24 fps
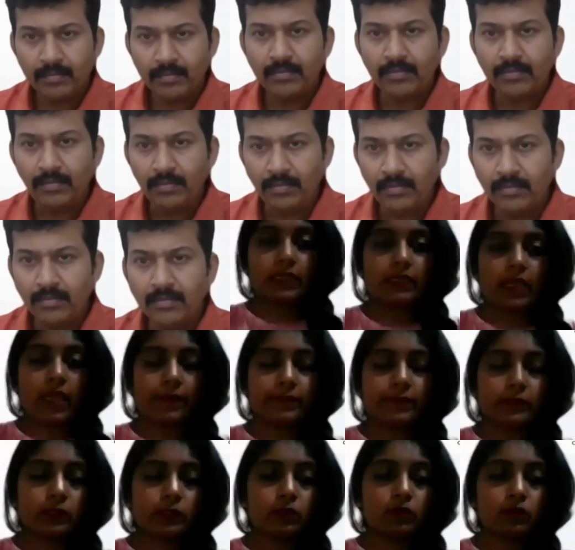Right, right.
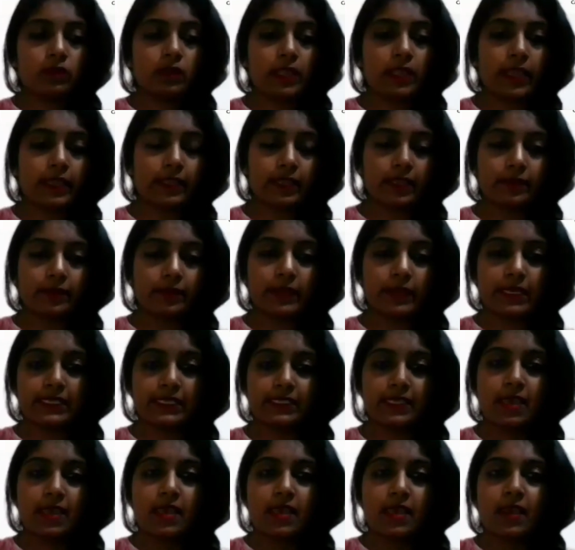Absolutely agreed.
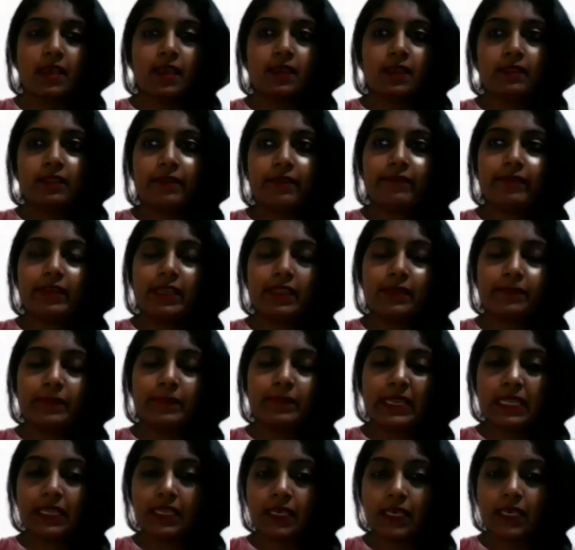Because there were
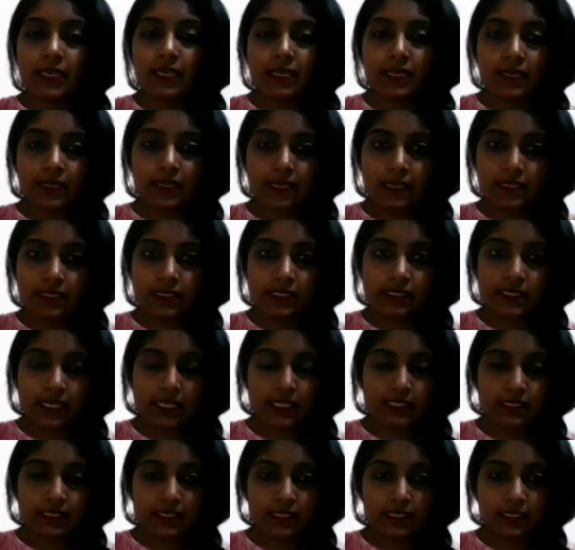been
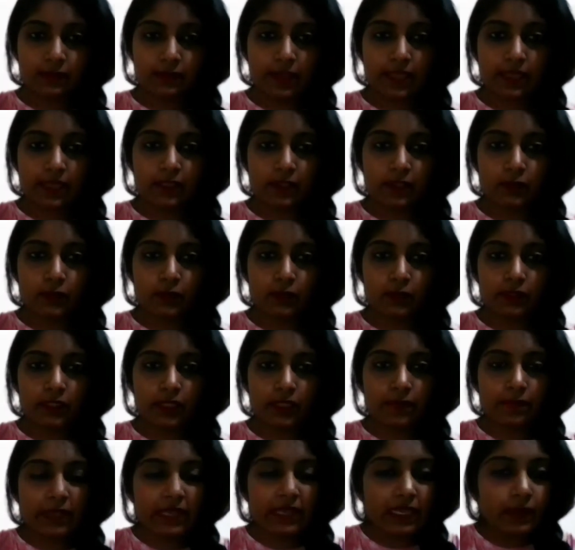instances where,
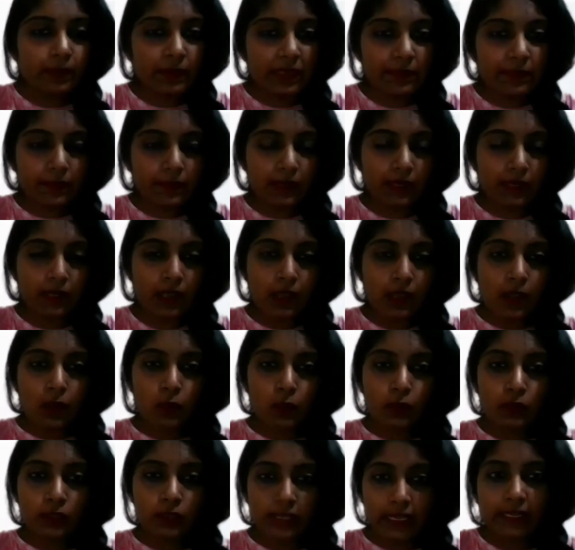there are many people
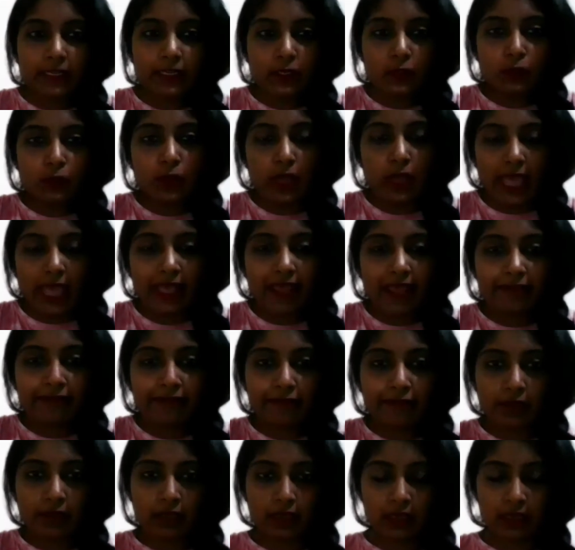who tend to have
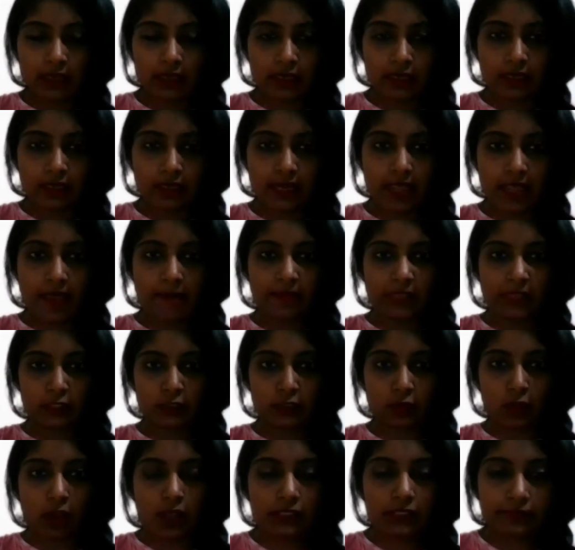a damage
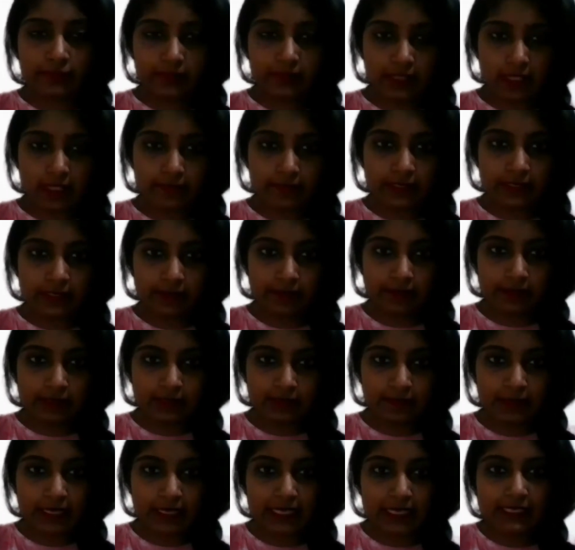caused for
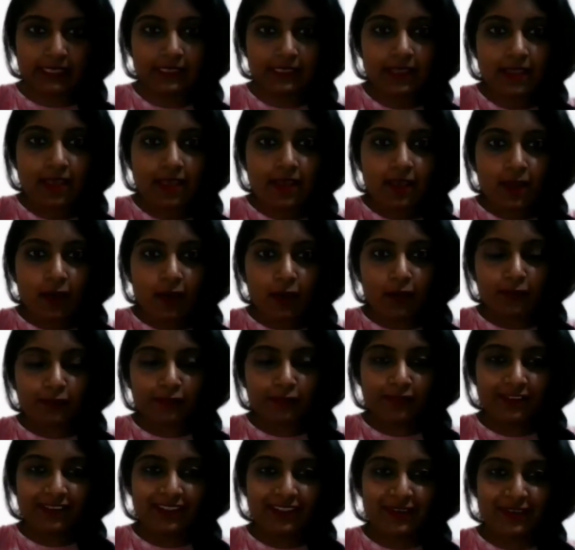themselves because of,
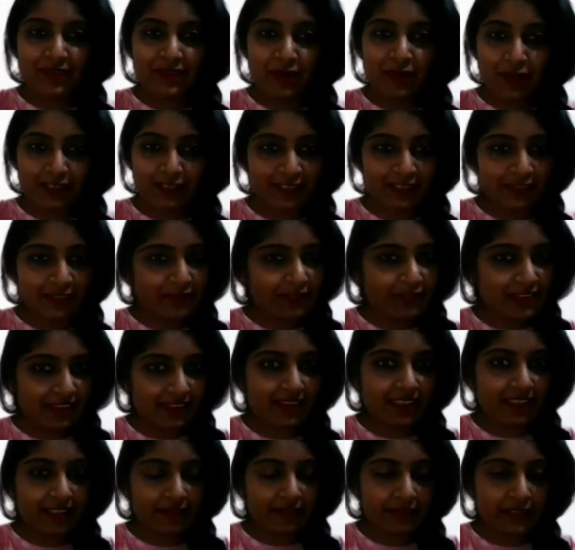loss of
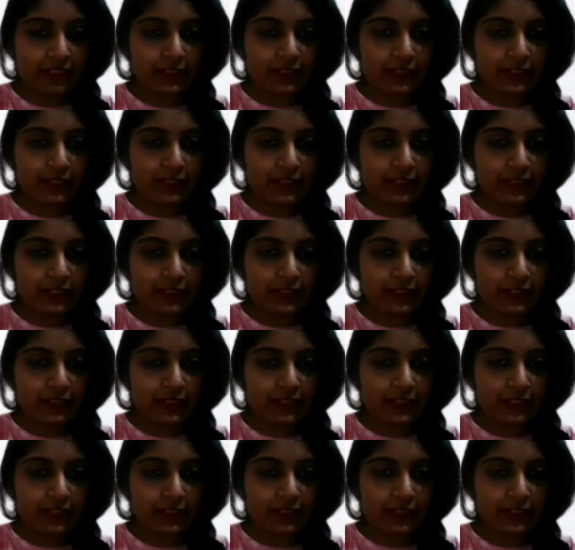hearing,